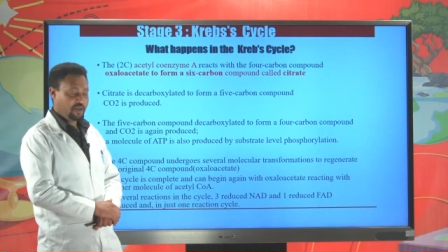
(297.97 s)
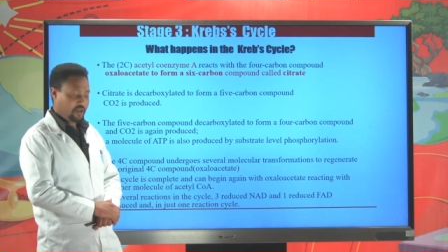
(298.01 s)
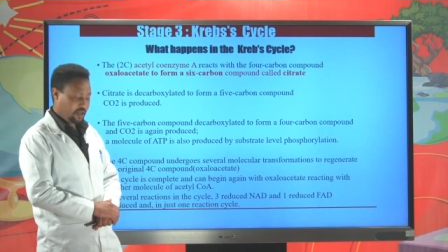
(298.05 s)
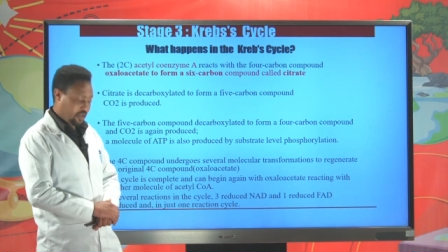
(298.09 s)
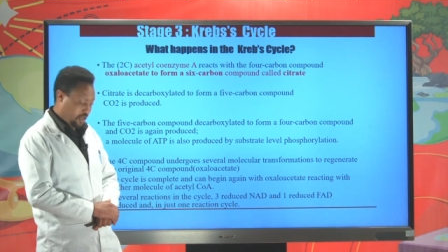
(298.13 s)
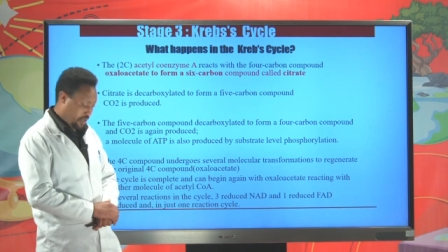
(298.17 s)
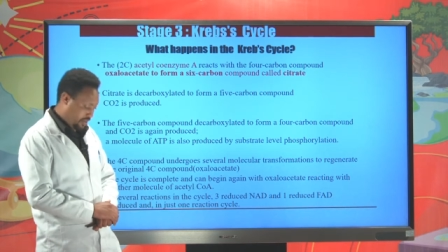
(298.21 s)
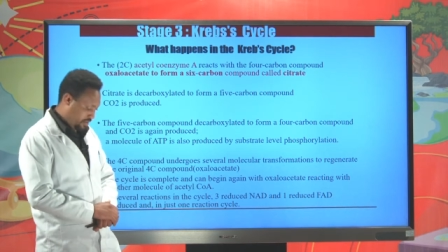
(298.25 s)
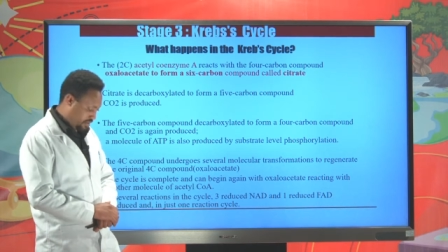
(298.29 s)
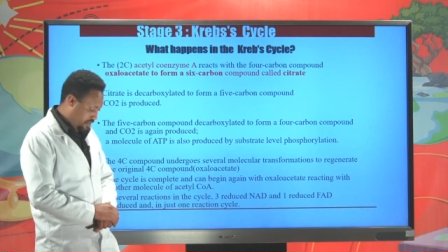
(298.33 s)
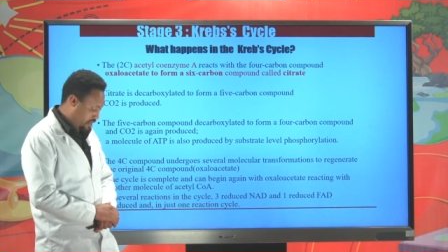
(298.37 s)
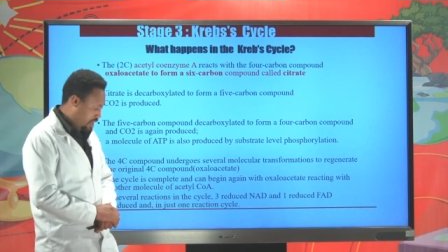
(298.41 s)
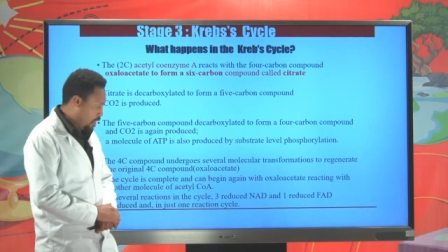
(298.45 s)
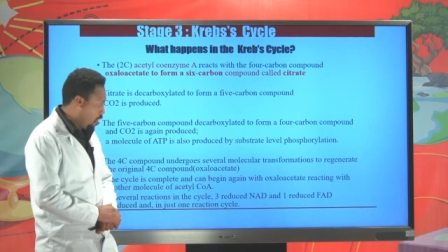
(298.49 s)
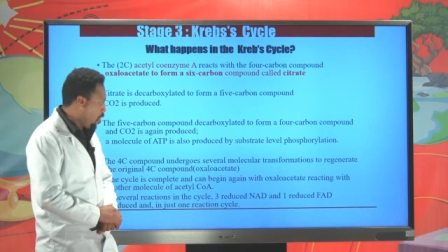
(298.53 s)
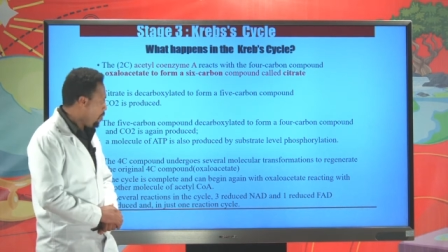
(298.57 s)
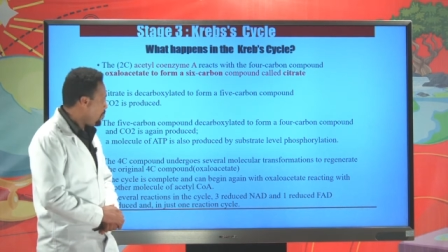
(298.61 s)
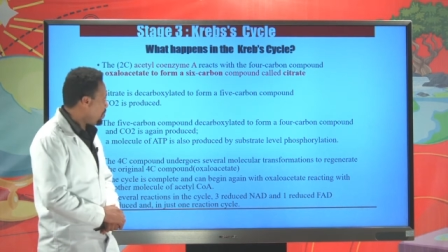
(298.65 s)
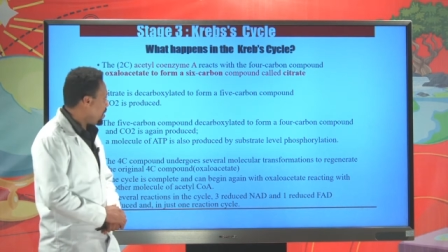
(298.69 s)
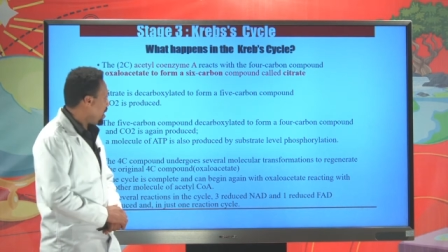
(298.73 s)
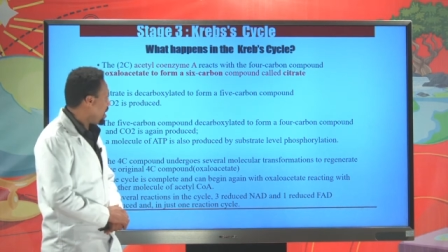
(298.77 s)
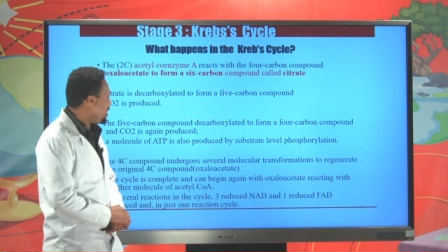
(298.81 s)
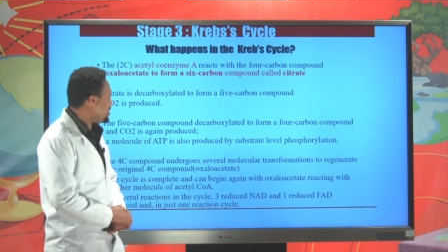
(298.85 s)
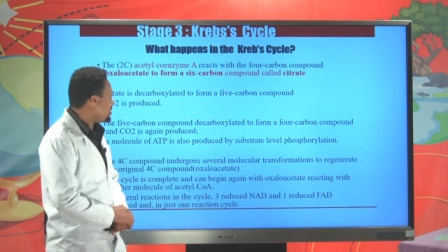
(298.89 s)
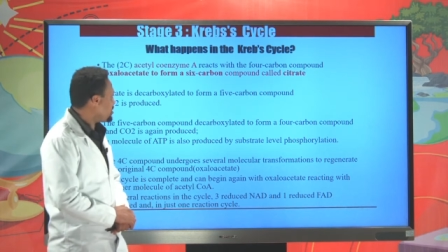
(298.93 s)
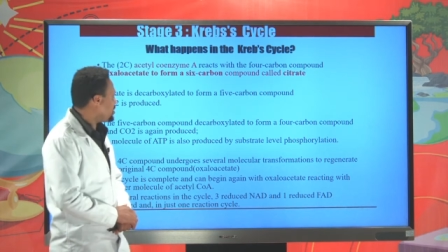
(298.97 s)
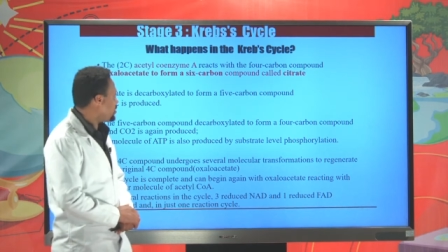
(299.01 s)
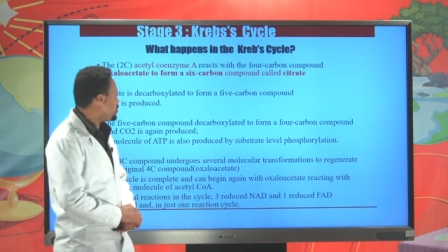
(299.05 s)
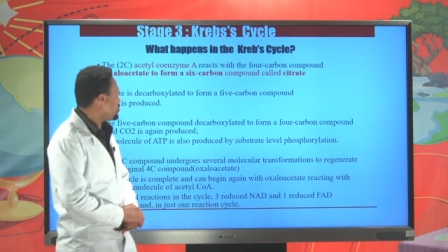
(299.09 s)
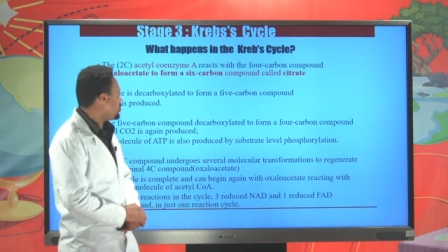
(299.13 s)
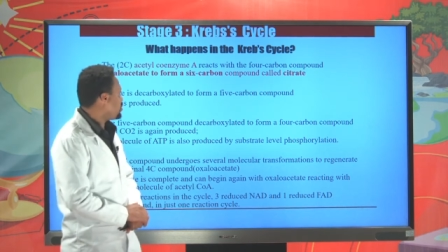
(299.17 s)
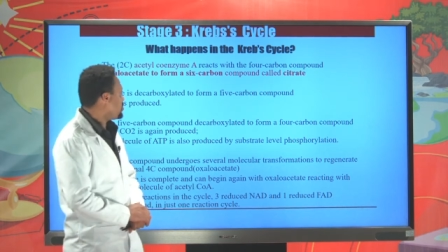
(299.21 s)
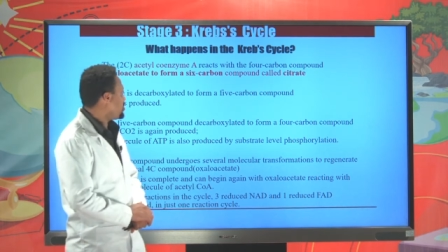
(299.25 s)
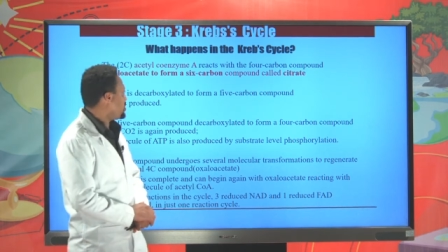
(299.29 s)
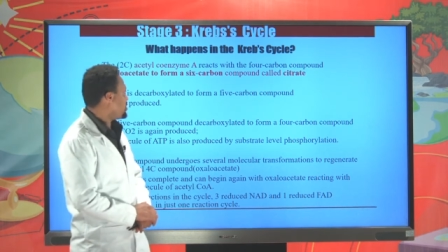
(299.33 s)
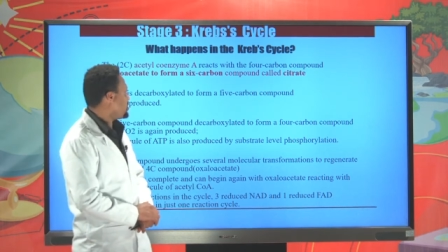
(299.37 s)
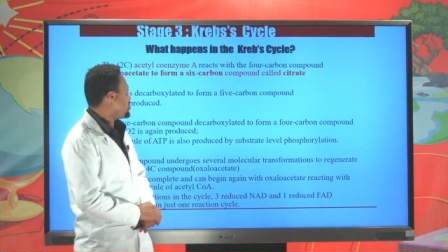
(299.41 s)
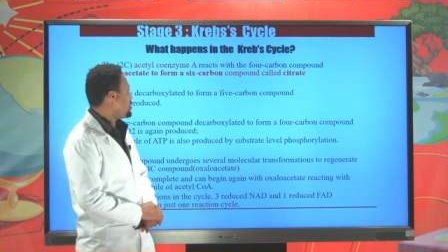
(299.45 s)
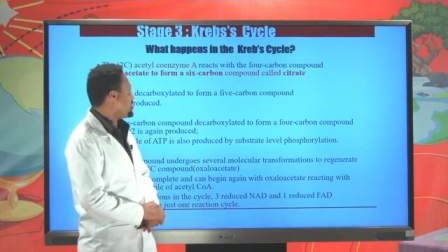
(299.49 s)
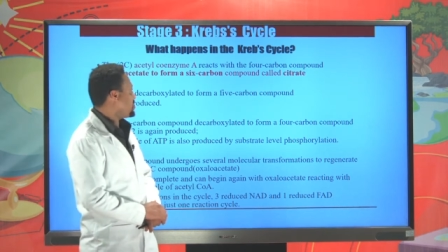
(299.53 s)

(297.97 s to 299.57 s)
is now passed to this